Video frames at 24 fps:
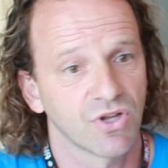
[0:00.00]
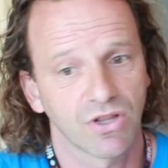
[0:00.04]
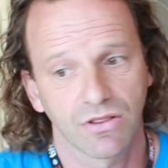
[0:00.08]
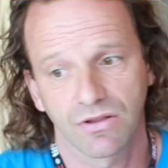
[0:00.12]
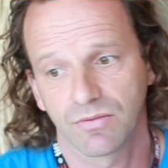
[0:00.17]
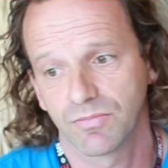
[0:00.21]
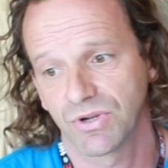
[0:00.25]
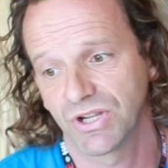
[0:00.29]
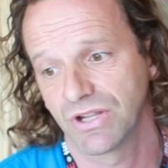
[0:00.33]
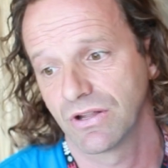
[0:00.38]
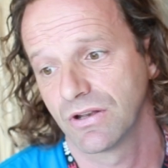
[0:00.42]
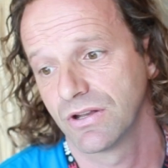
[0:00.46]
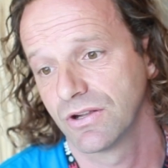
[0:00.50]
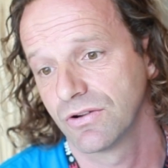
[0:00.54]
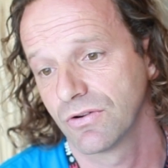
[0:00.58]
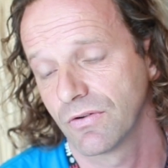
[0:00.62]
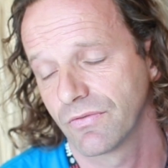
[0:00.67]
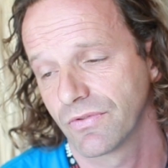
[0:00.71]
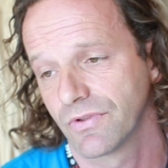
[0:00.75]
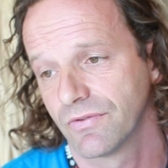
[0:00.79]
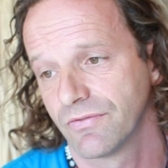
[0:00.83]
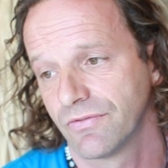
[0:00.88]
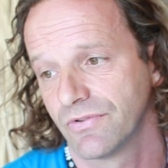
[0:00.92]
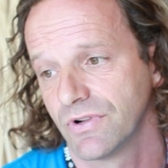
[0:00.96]
in the beginning
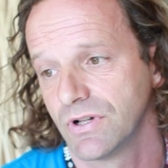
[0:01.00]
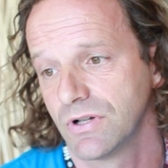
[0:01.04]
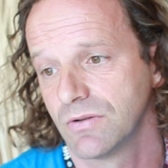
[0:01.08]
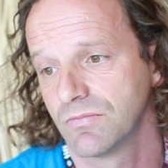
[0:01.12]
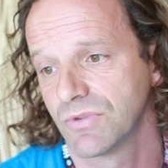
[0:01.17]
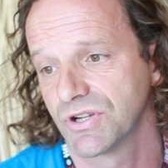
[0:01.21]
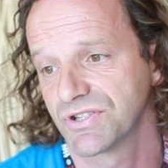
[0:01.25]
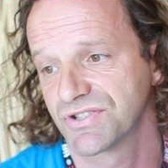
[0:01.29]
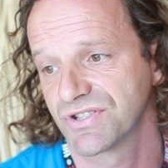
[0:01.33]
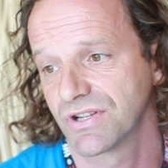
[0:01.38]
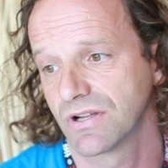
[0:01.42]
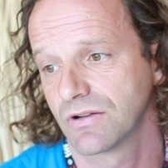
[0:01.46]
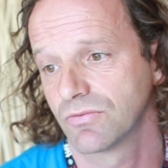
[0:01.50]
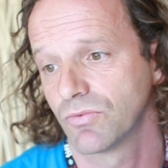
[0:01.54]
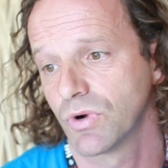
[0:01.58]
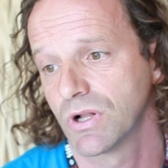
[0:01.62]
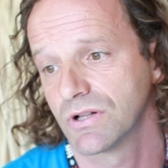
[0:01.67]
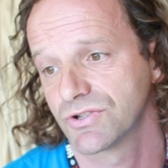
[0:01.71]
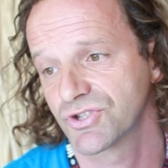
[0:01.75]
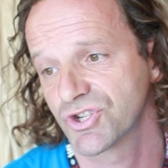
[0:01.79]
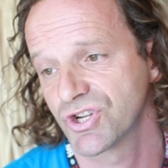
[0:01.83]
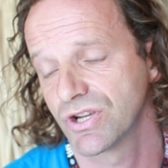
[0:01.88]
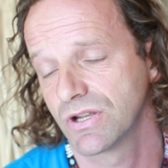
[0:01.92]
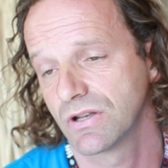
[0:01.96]
of the film, I said,
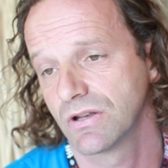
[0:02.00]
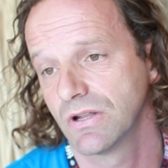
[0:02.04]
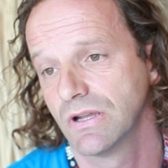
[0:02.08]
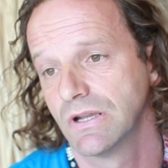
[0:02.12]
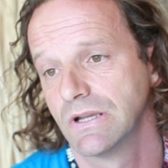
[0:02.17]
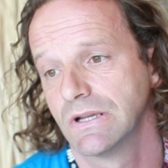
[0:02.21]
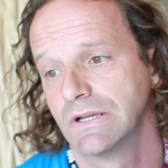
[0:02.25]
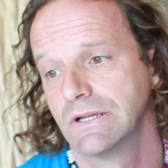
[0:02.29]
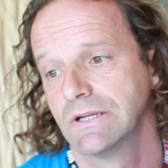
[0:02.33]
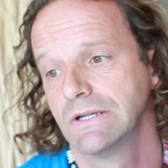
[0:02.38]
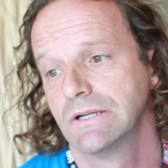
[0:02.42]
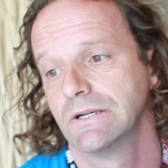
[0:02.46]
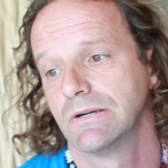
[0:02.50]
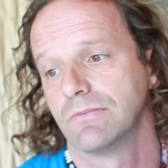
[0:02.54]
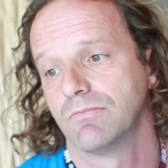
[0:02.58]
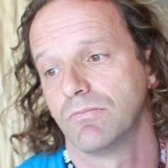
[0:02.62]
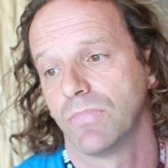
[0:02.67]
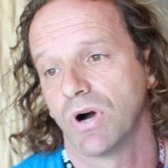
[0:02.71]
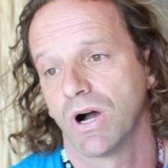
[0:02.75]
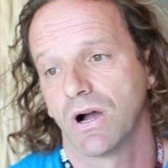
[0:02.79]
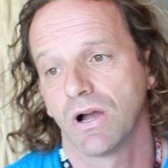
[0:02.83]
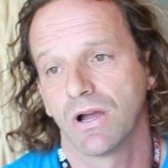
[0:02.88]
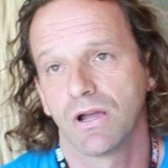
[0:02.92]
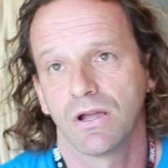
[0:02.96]
well, Shin,
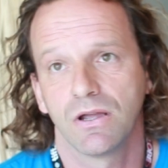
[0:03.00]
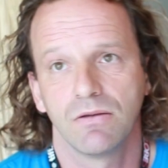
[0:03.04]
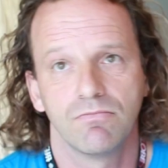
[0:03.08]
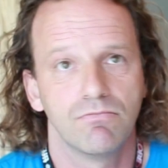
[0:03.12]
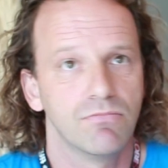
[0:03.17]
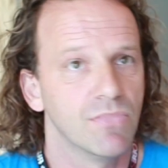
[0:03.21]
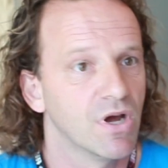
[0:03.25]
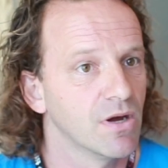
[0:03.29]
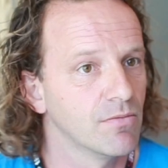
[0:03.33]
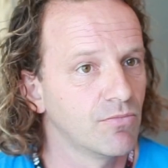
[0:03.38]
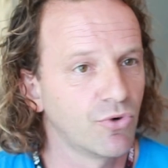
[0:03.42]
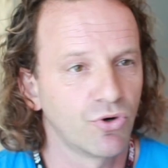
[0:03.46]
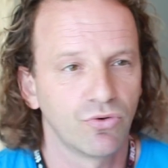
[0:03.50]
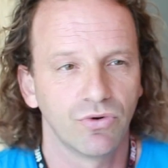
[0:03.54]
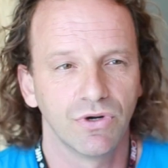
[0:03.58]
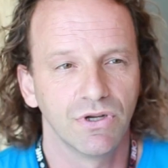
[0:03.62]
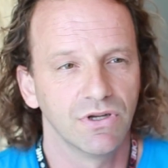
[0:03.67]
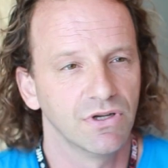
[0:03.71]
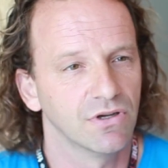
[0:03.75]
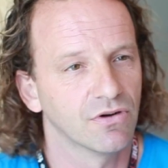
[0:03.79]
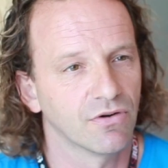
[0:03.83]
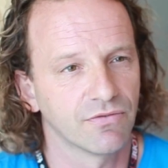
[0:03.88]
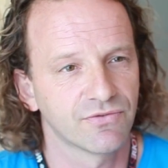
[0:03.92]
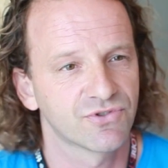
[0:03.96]
my
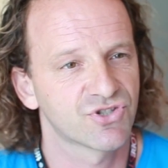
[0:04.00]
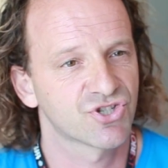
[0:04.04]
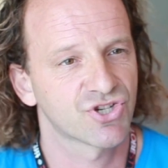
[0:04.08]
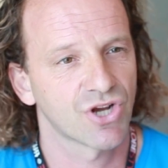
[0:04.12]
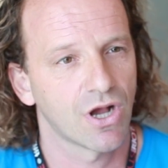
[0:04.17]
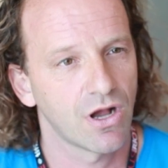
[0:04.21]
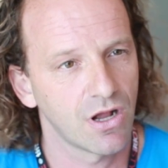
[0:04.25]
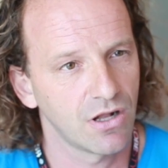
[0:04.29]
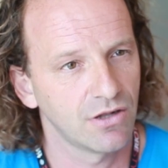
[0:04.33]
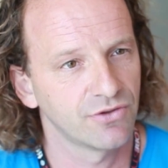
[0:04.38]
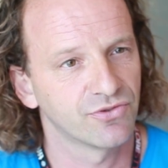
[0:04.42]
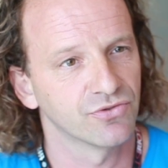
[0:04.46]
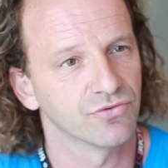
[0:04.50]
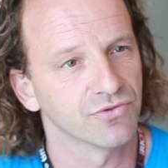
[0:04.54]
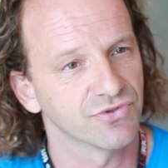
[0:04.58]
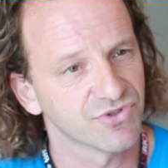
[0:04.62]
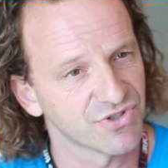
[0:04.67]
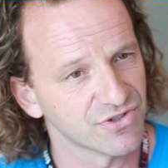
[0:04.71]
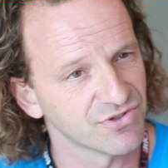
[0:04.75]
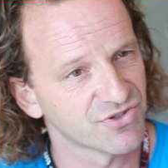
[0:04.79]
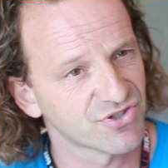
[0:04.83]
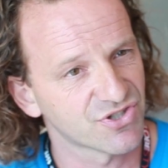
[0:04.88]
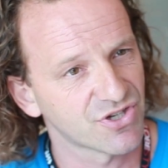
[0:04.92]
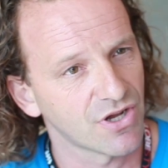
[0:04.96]
memory of childhood
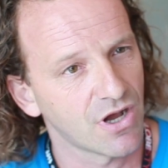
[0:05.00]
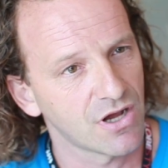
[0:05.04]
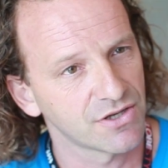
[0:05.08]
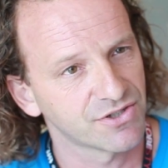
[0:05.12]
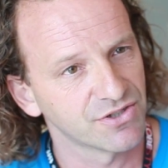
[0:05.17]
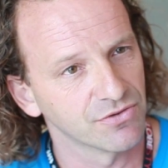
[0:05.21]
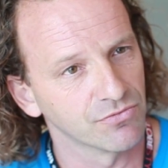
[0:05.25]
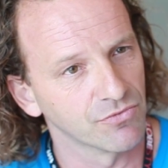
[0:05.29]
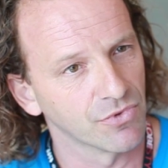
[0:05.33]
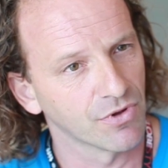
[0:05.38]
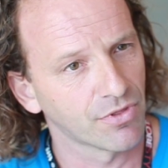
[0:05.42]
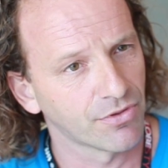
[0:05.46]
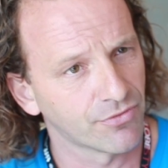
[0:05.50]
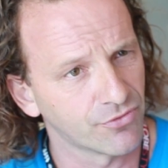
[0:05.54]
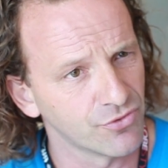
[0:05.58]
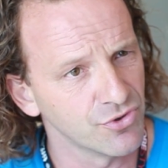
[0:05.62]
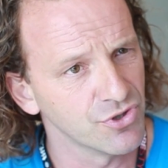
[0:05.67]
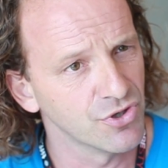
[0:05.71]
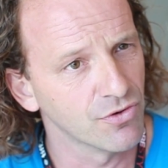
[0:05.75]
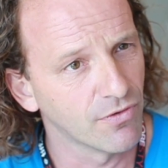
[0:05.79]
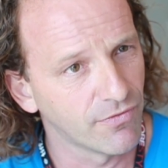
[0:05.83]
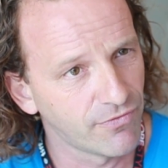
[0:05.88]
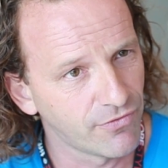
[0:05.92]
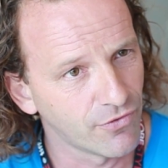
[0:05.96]
is starting with
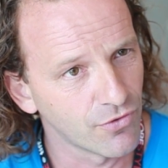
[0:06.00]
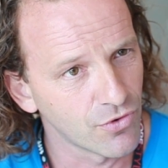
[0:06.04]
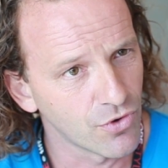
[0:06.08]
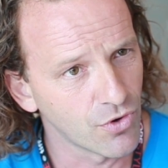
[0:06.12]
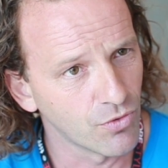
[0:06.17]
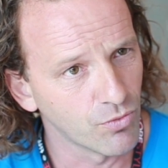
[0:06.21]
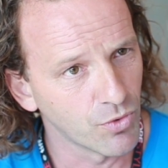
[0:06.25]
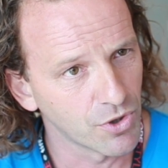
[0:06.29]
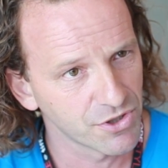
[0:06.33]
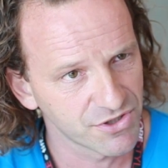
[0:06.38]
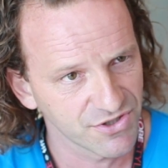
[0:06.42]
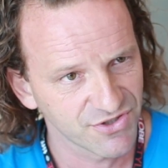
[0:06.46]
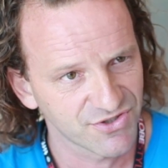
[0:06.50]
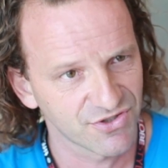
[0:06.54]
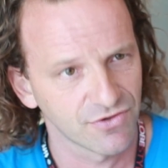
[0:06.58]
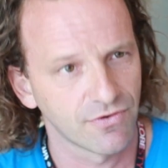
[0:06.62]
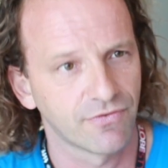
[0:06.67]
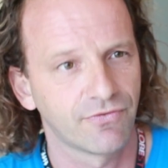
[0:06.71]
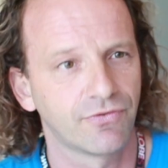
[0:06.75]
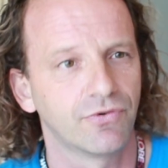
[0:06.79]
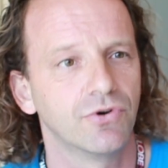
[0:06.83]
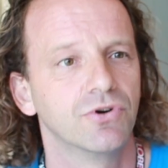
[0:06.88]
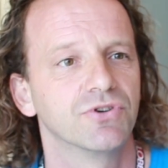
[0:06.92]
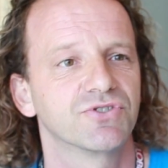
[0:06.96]
3 or 4. What is your
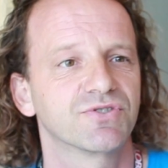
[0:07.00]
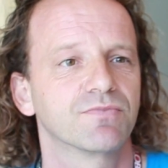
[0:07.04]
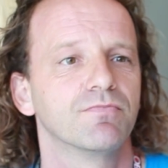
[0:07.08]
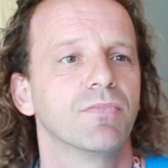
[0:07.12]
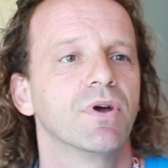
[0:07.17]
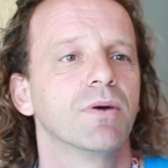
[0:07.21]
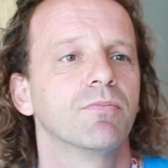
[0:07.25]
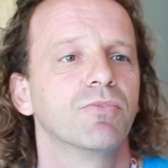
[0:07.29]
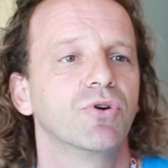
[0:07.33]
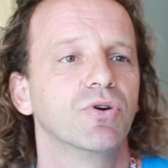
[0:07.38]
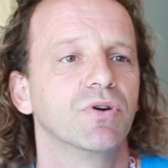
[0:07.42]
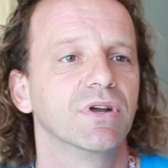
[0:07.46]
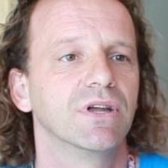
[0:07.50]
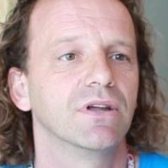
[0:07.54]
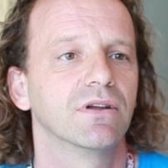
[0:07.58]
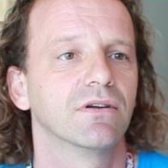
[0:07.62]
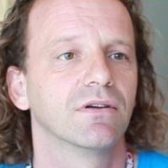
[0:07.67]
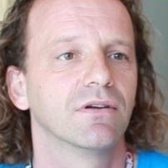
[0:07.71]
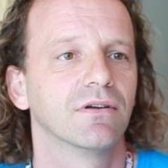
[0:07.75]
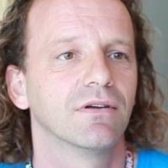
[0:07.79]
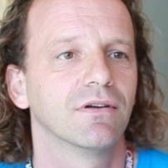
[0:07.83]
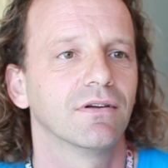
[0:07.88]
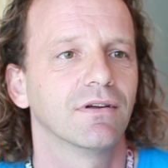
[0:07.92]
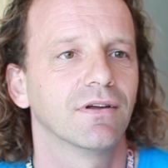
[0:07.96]
first memory?
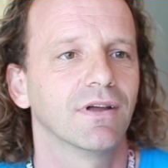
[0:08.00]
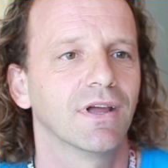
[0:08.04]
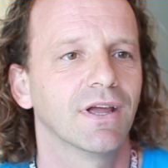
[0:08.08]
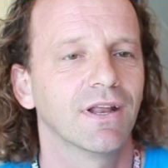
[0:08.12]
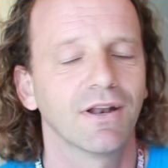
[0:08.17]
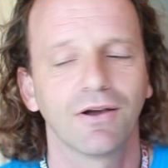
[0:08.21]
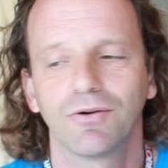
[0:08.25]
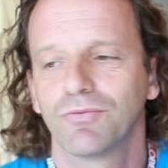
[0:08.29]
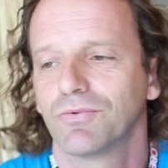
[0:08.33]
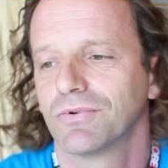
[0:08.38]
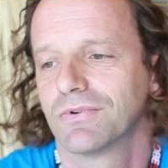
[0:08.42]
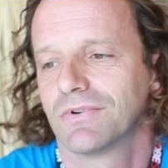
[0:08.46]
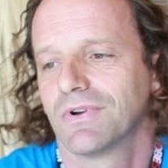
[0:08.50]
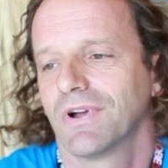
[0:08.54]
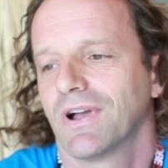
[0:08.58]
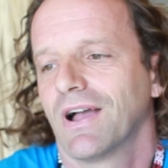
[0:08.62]
And